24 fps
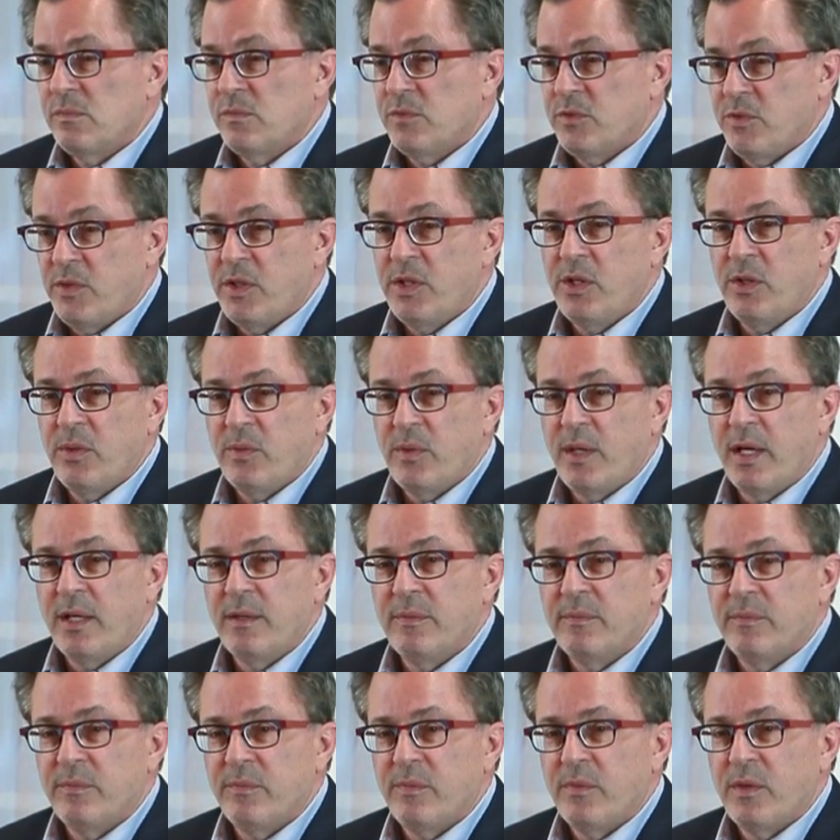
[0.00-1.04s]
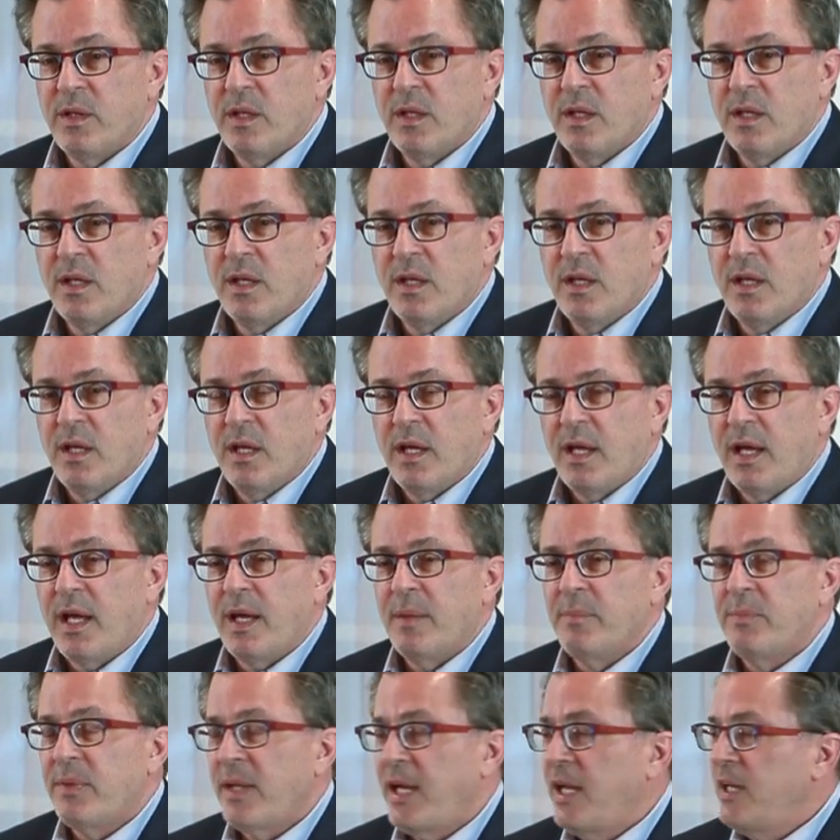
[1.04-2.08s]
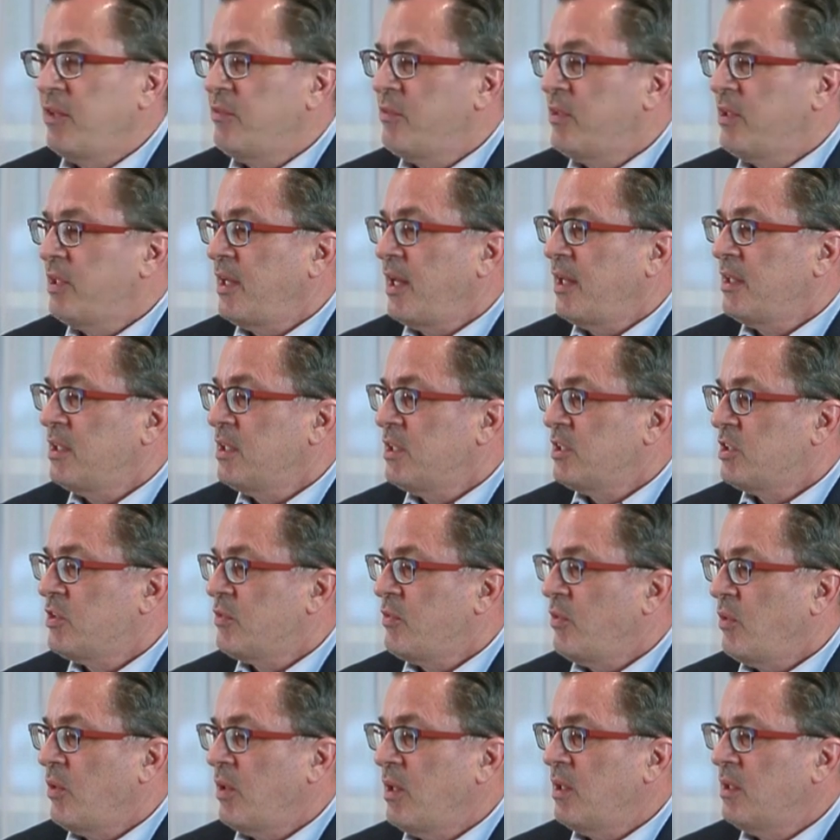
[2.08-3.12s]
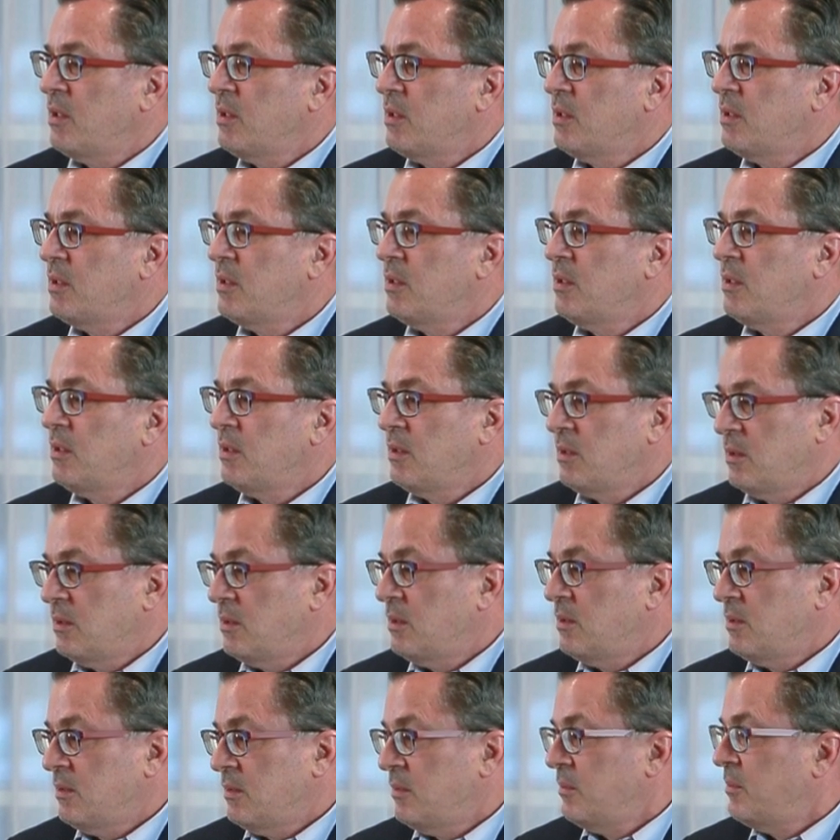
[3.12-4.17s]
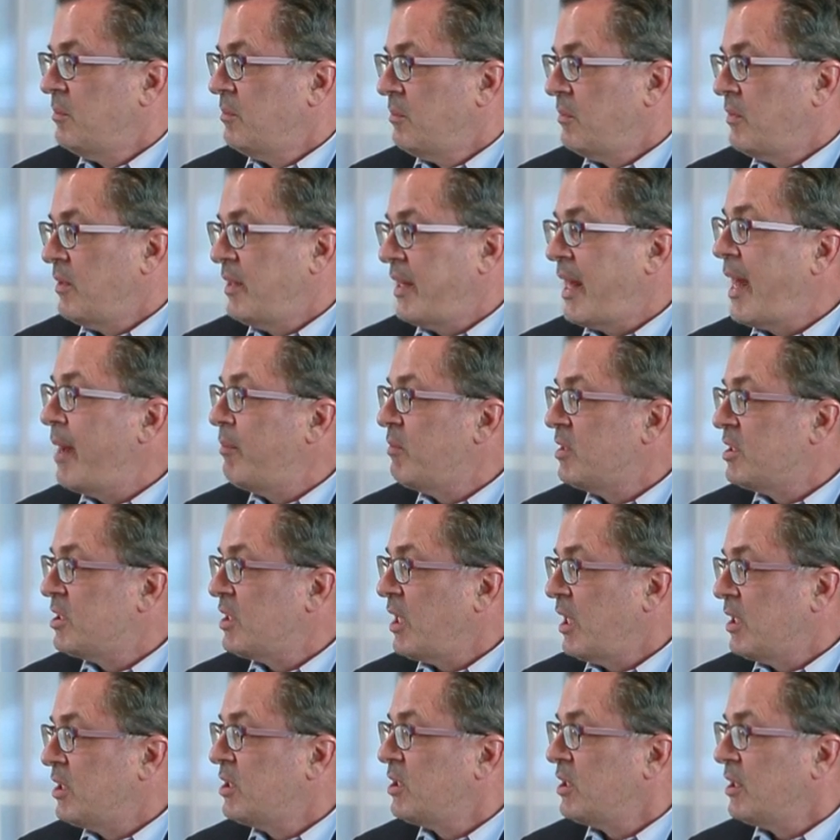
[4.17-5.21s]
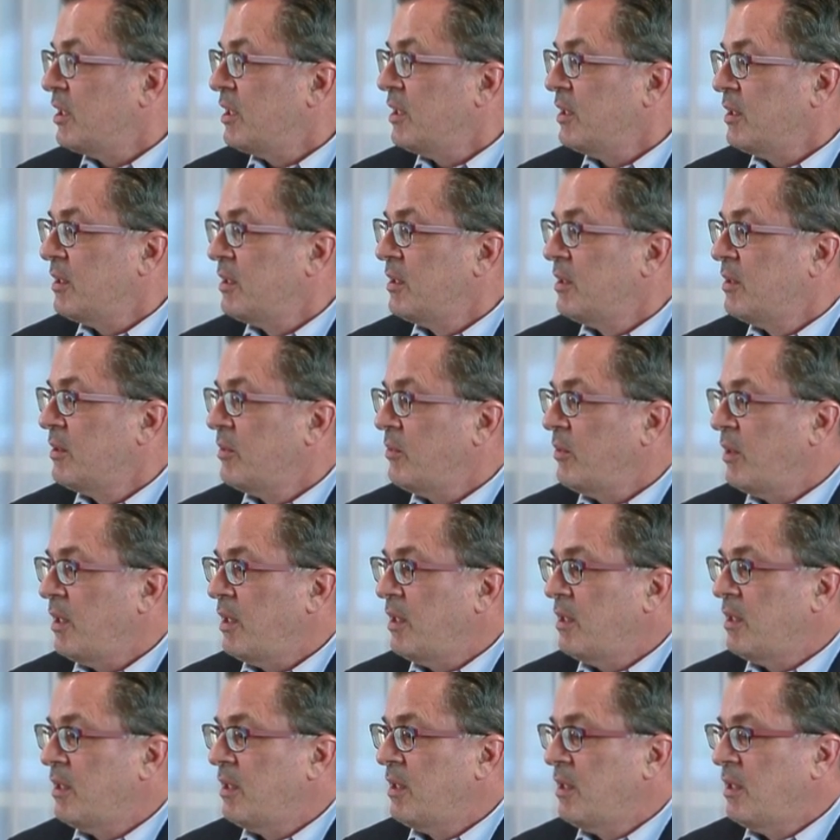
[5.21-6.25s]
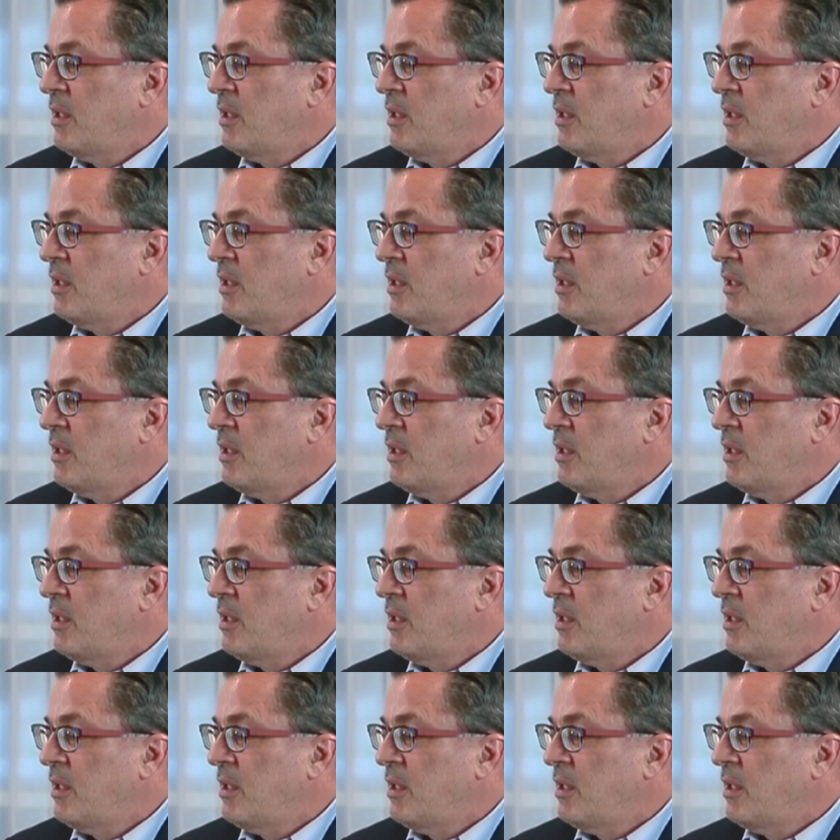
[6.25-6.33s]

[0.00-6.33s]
For you, right? And planning for death is for them, essentially, right?